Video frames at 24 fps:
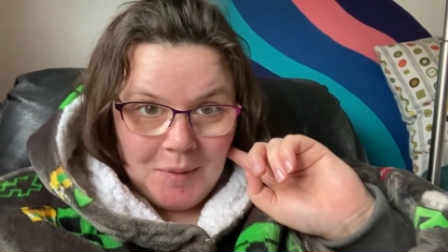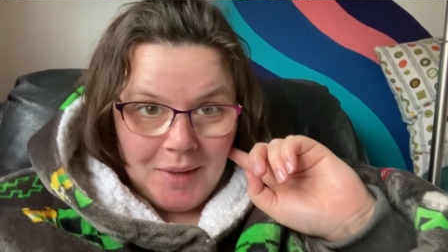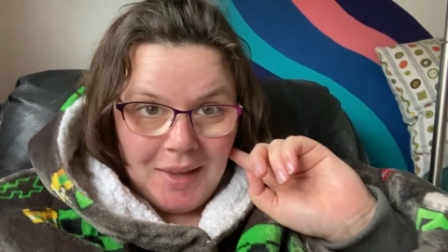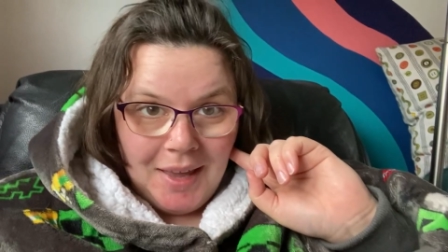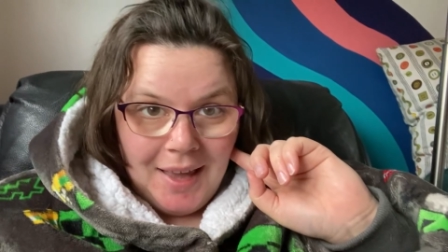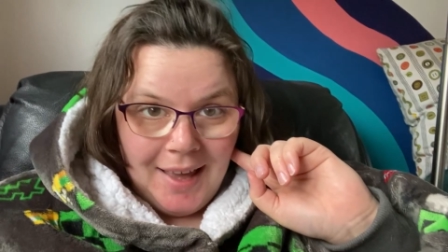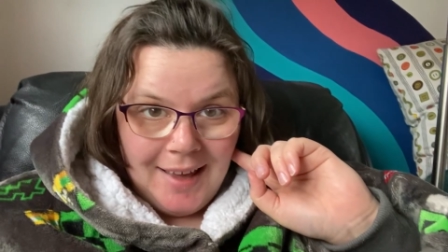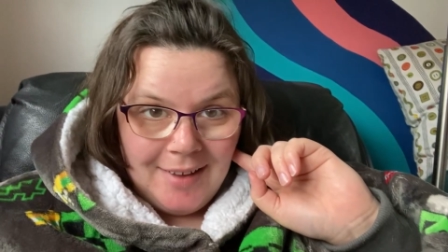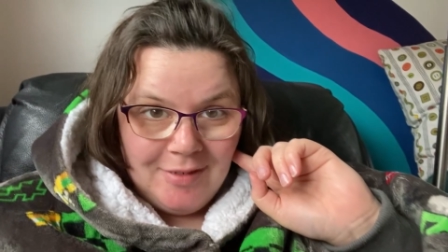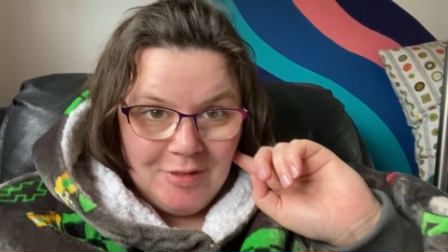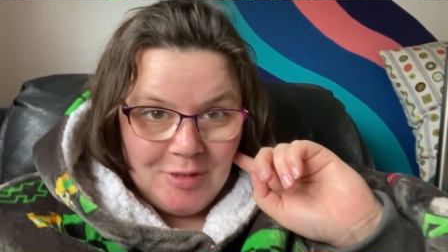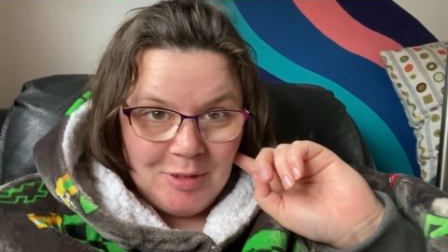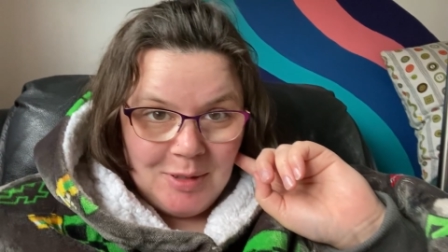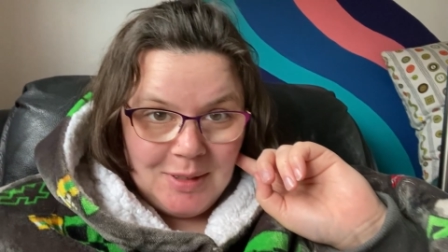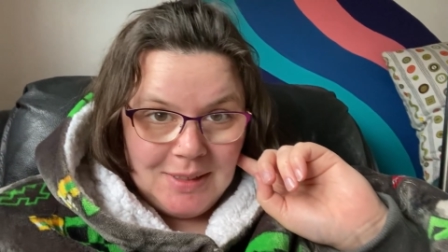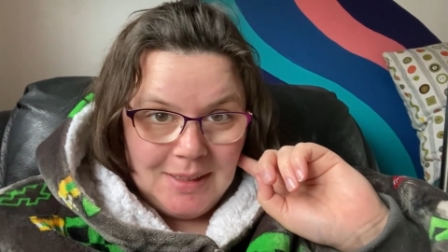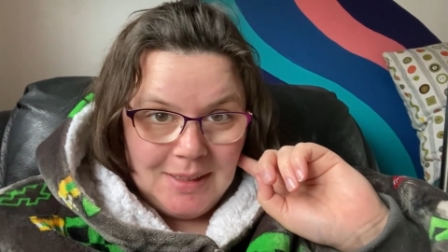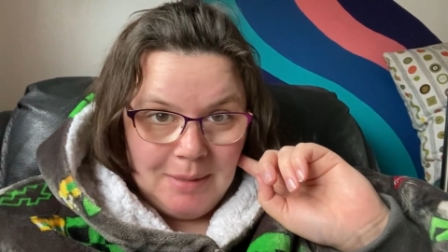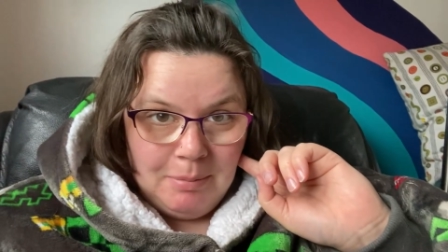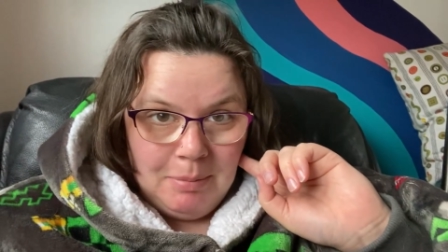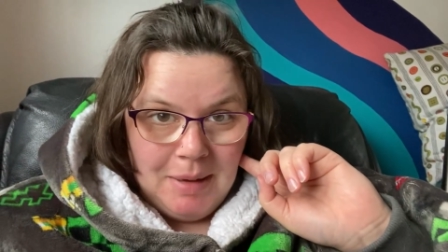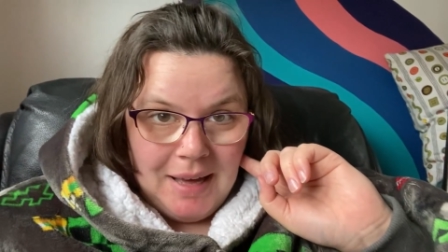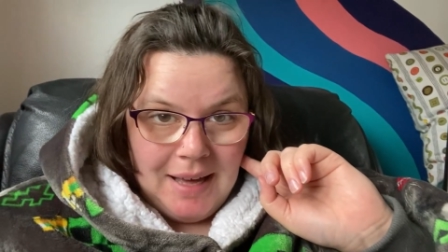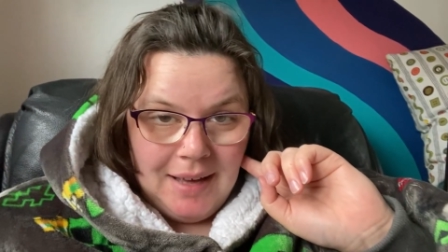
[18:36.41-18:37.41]
Hi folks, I'm
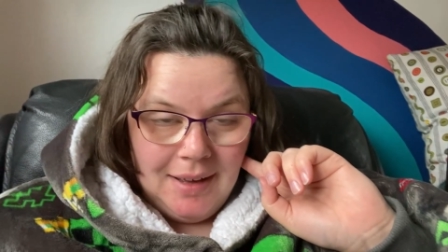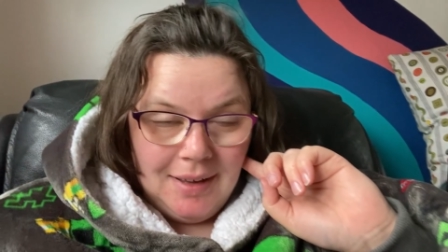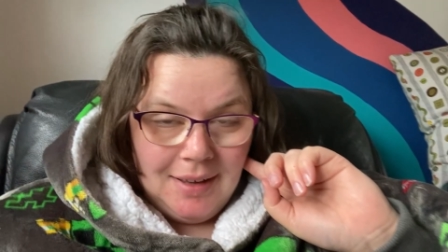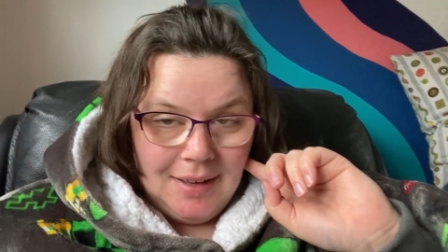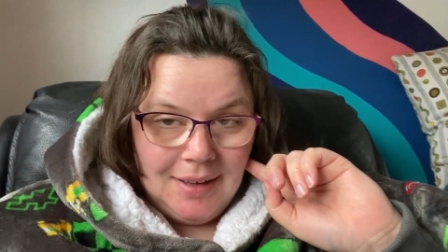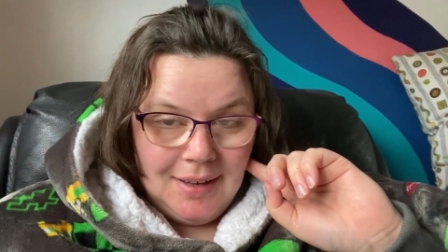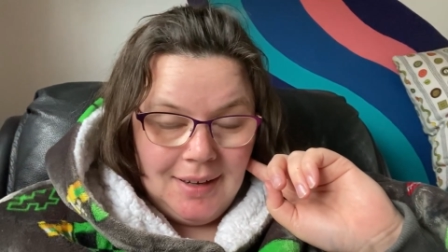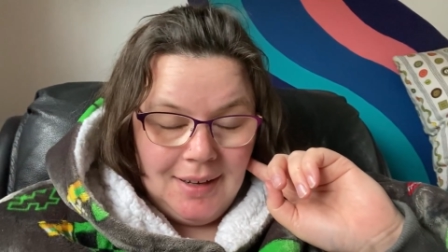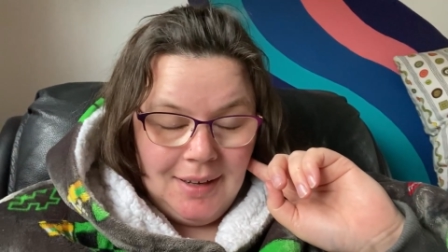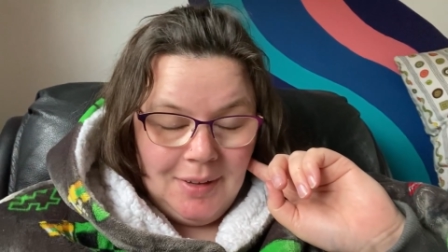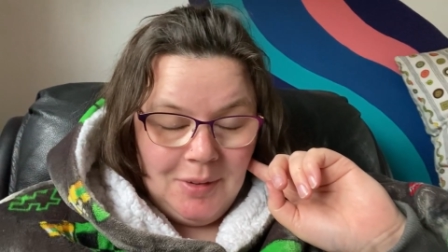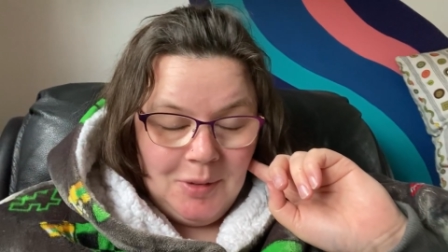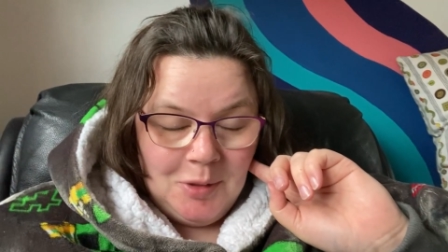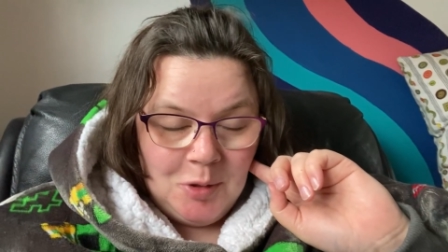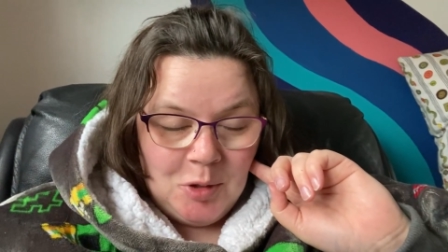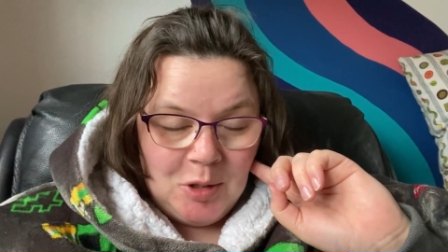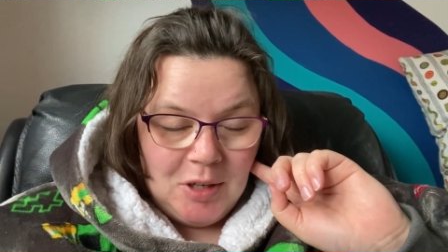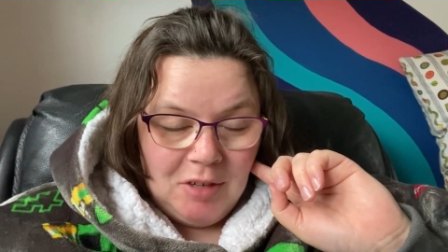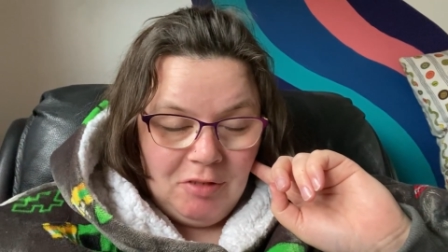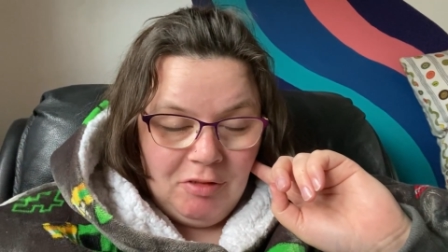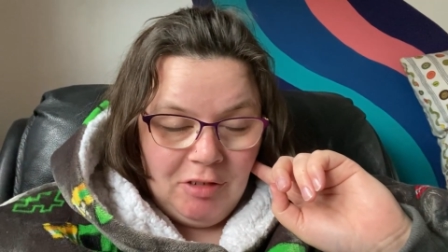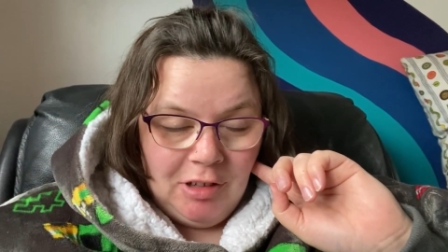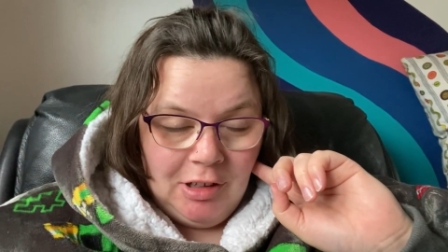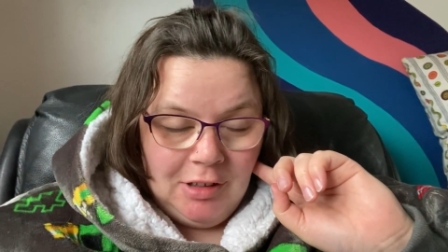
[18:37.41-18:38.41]
back and I look
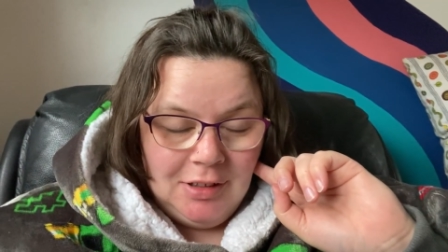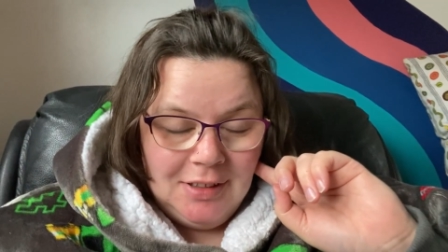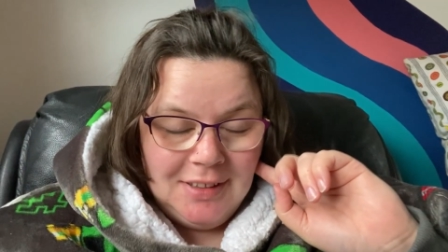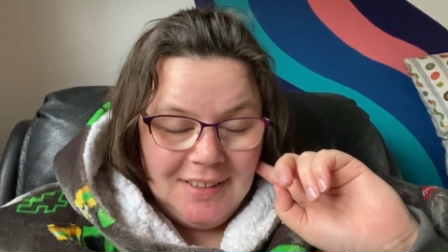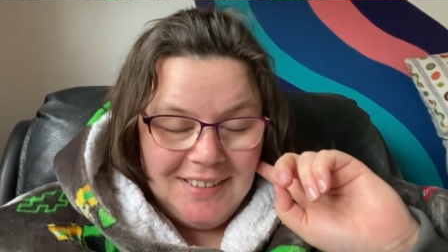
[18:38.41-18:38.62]
dreadful.